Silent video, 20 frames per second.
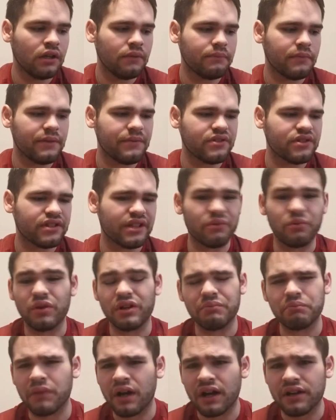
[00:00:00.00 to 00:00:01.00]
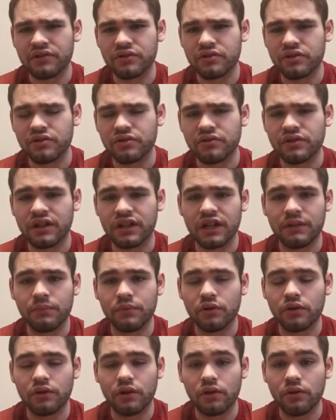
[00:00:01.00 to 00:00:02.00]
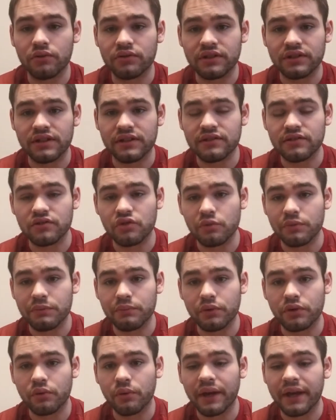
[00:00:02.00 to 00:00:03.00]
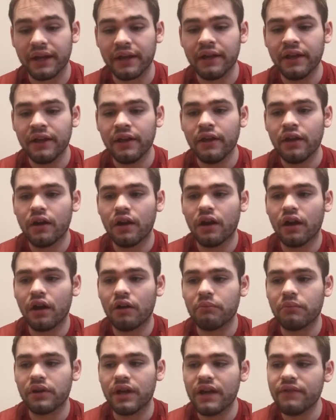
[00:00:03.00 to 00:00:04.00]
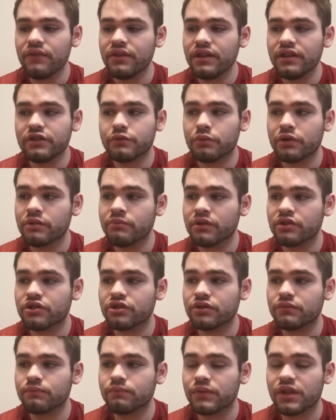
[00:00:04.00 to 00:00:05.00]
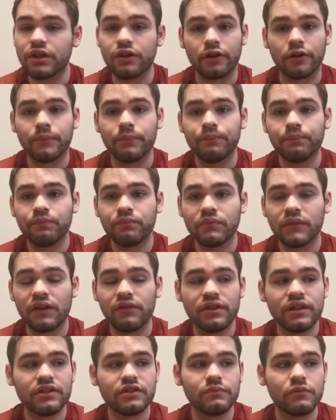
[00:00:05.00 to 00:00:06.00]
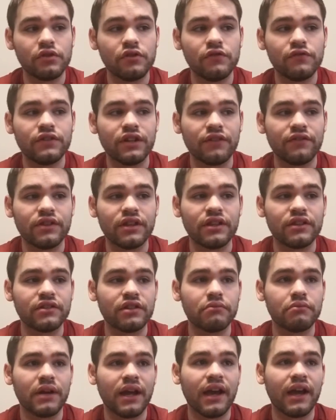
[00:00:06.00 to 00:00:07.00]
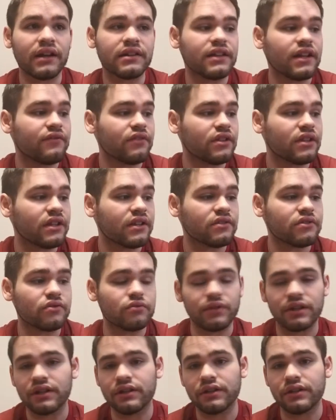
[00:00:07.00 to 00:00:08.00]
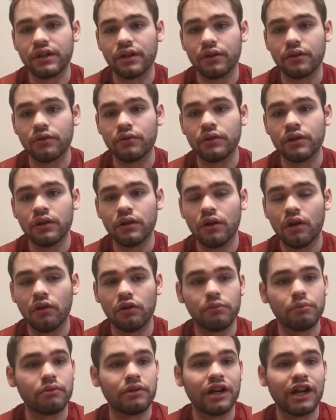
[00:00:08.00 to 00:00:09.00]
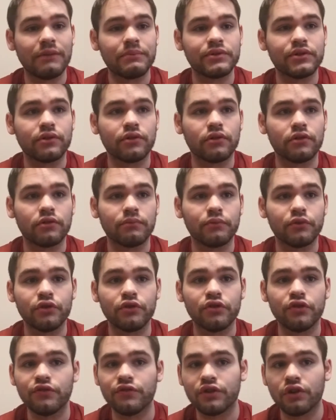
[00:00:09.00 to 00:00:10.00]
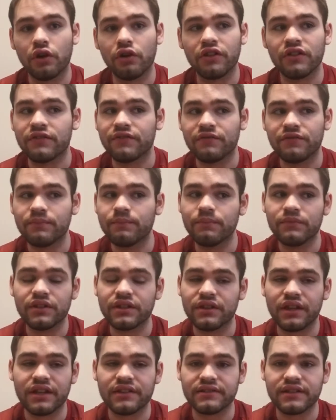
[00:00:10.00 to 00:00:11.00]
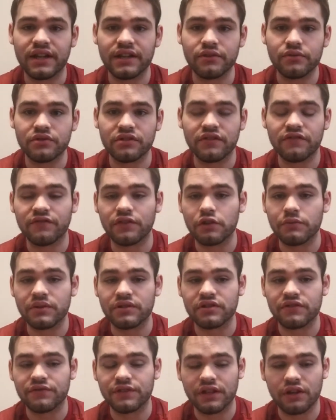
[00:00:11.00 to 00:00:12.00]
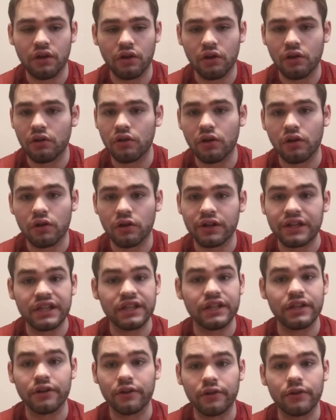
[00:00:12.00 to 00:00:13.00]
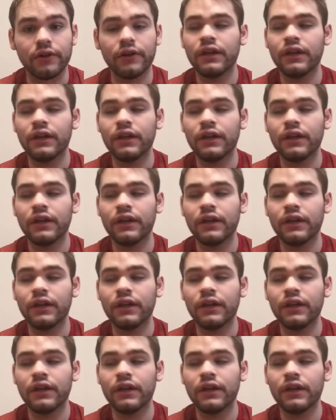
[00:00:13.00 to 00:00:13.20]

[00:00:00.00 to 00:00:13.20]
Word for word: Maybe just like one box or two and a couple clothes that needs to still be put away. Um, but everything's pretty much here. Everything's moved. Everything's unpacked. Everything's ready to go. All the props are moved. All the things that I used to film and stuff like all are here.